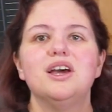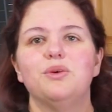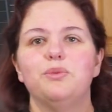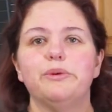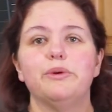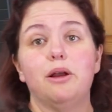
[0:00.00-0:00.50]

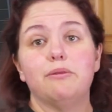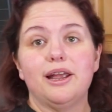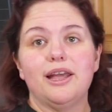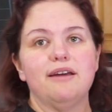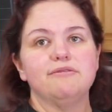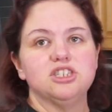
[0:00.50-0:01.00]
we will
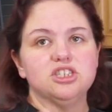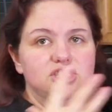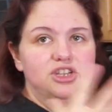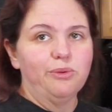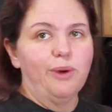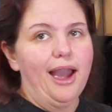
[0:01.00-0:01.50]
already have chilled
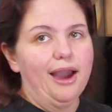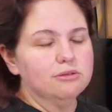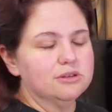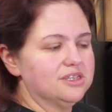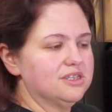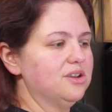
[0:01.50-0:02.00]
dough
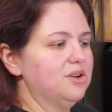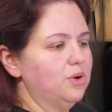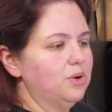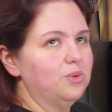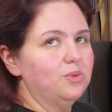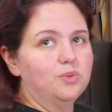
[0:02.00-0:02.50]
out
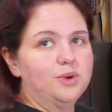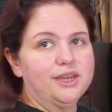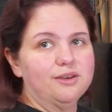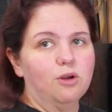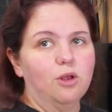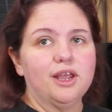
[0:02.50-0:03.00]
so we
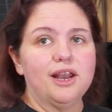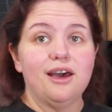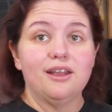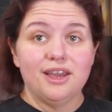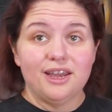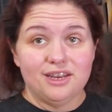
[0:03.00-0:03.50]
can roll it
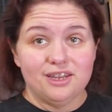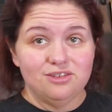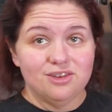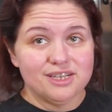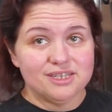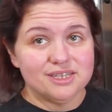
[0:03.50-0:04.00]
out. And you
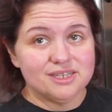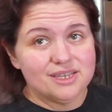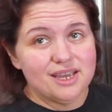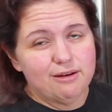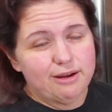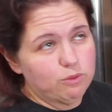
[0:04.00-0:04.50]
guys can see
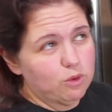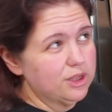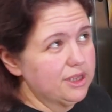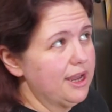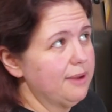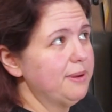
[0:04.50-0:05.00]
how I roll
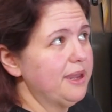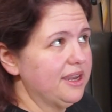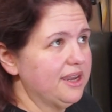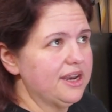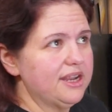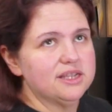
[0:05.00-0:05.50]
it up and
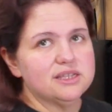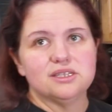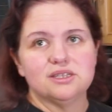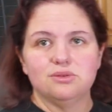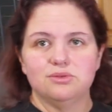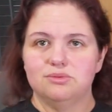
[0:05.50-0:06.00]
cut it
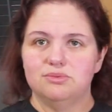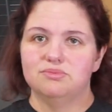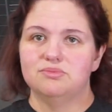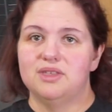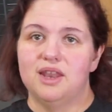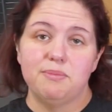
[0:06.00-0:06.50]
so
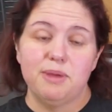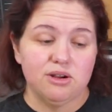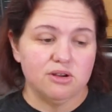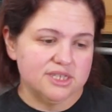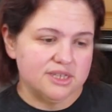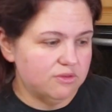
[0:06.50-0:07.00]
that I make
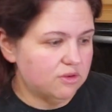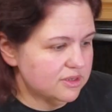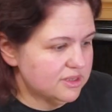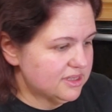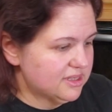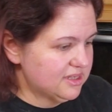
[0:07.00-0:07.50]
crescent
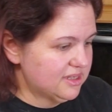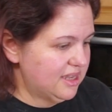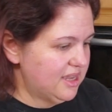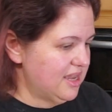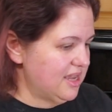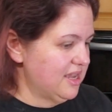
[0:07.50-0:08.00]
rolls.
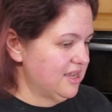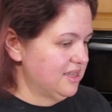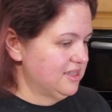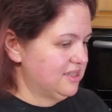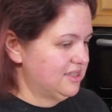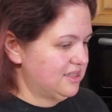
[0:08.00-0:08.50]

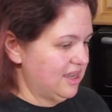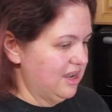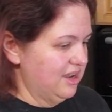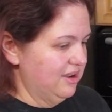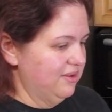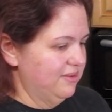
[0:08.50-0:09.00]

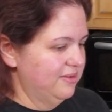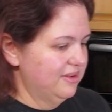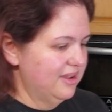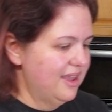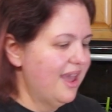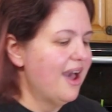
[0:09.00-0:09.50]
So,
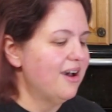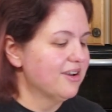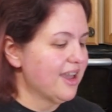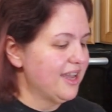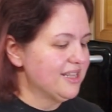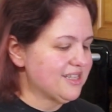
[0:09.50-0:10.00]

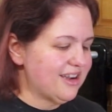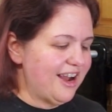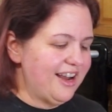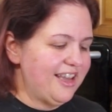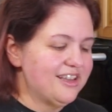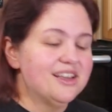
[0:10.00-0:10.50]
okay, it's
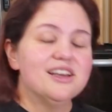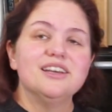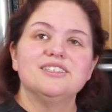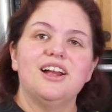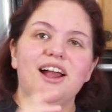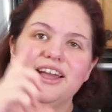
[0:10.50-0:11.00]
raining.
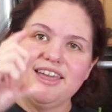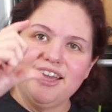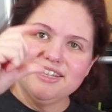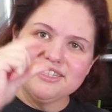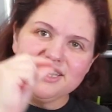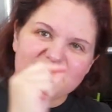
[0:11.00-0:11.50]
Sorry, I
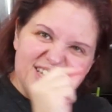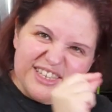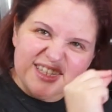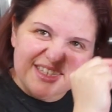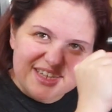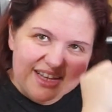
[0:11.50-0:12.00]
can't see it because
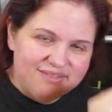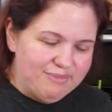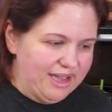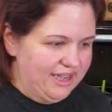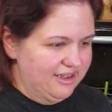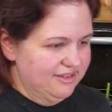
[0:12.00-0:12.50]
it's on my